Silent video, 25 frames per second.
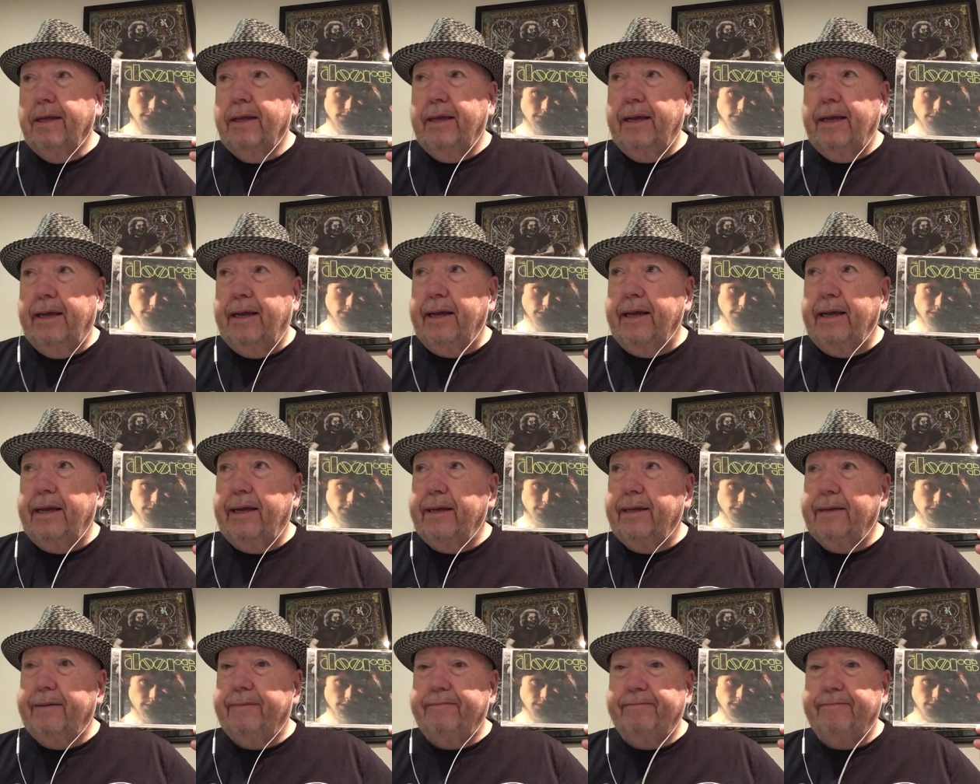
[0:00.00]

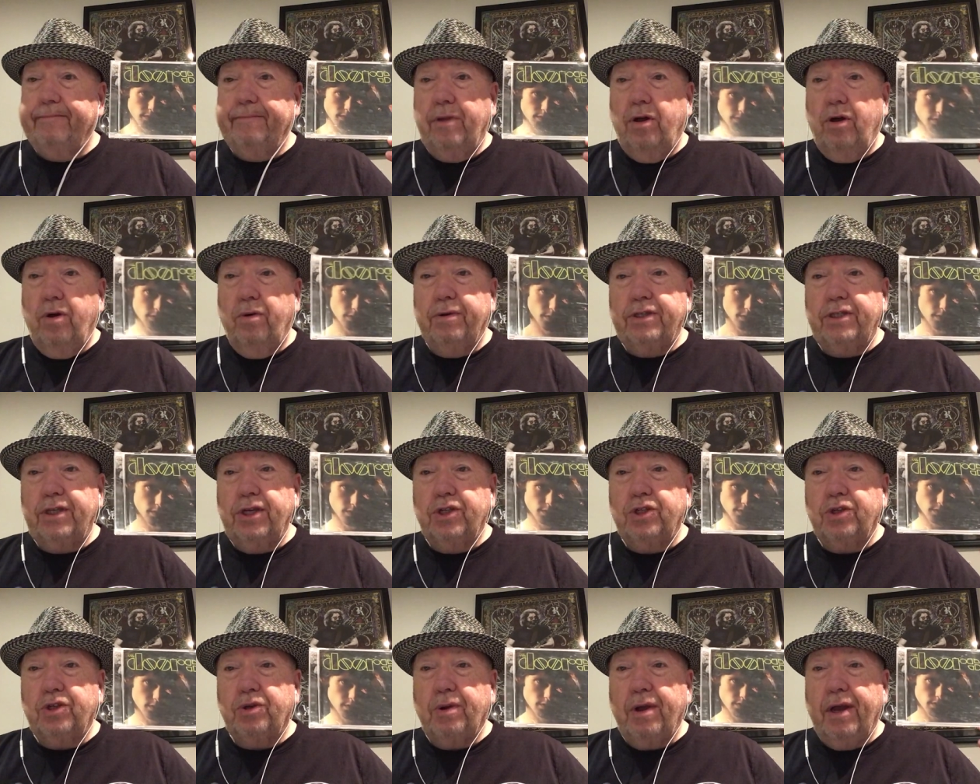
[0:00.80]
Uh, always
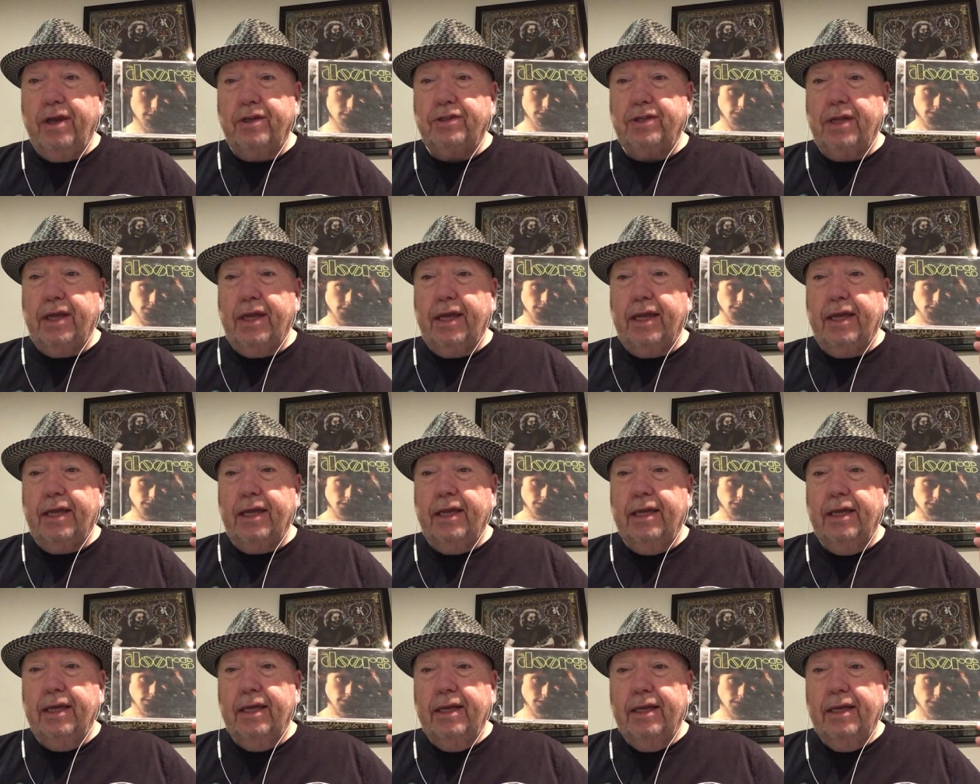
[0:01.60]
interesting.